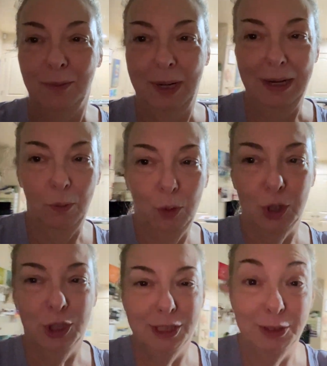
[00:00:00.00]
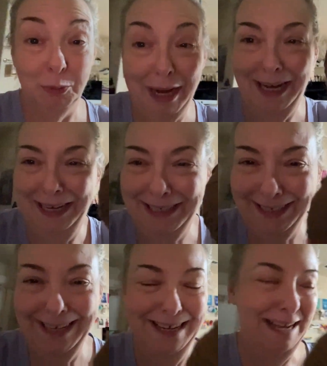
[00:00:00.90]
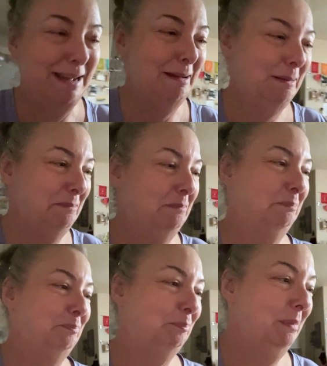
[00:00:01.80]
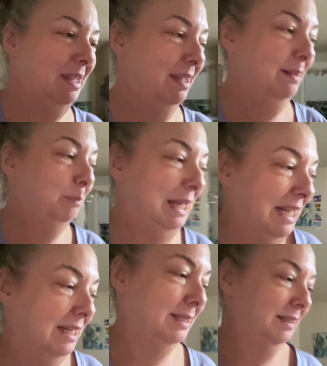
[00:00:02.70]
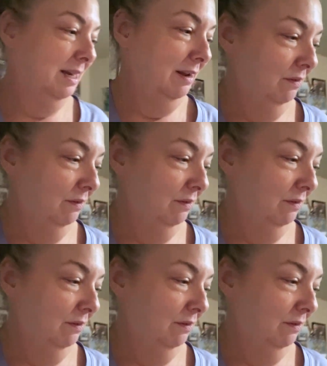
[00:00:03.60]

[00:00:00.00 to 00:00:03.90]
weight, worsted weight um, blankets. And I've